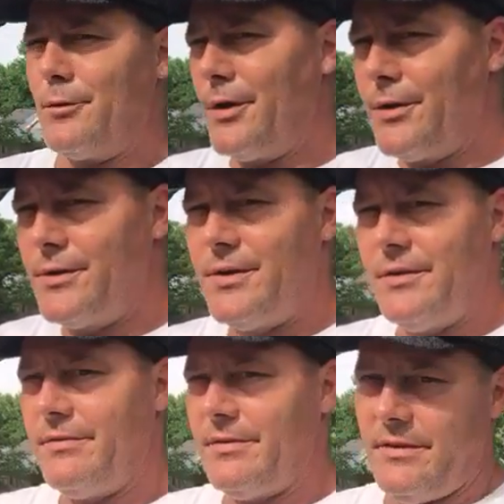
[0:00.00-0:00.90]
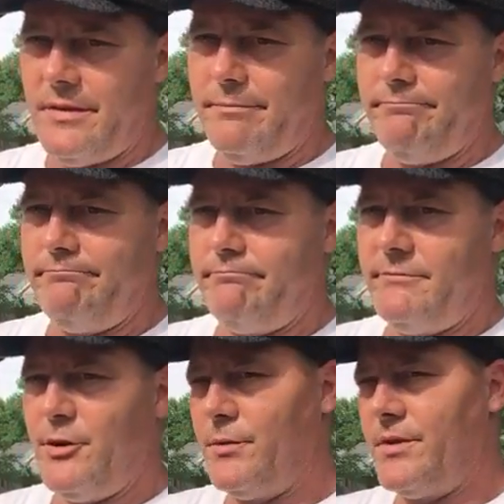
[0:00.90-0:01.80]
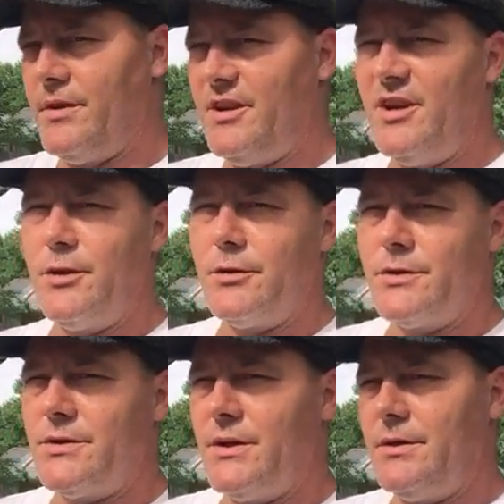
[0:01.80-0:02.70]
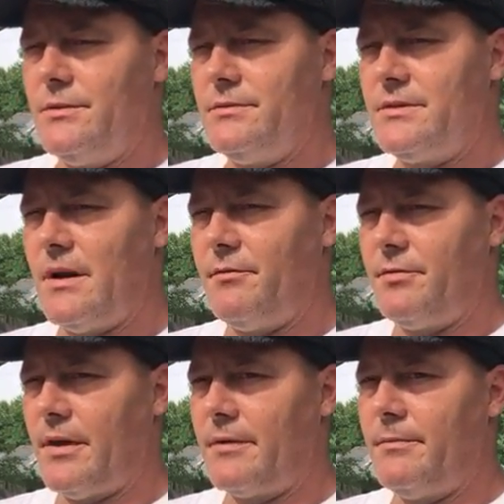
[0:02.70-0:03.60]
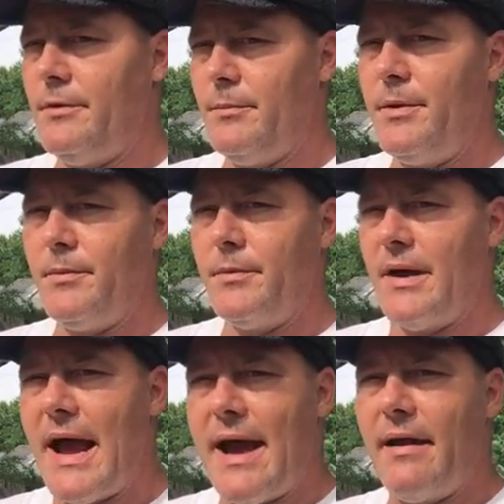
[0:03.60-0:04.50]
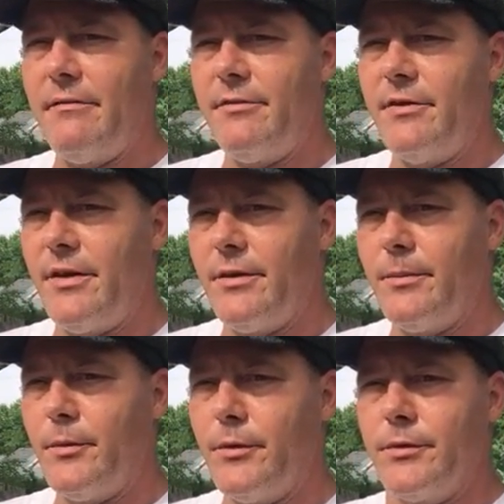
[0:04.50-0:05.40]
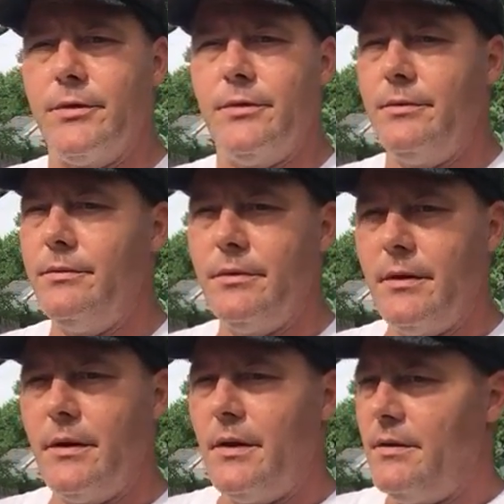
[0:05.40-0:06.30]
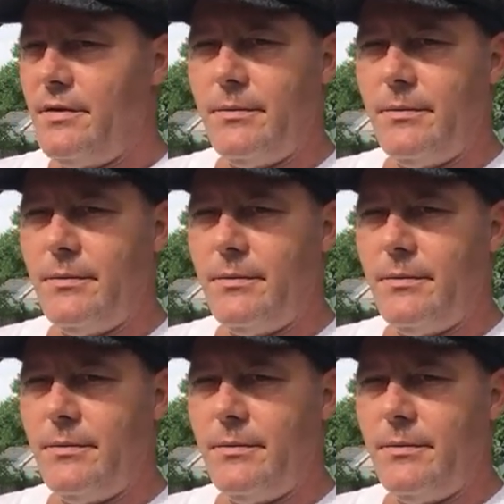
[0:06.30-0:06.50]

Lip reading: relatively, you know, within a year or so, stuff like, you know, people would have available to, if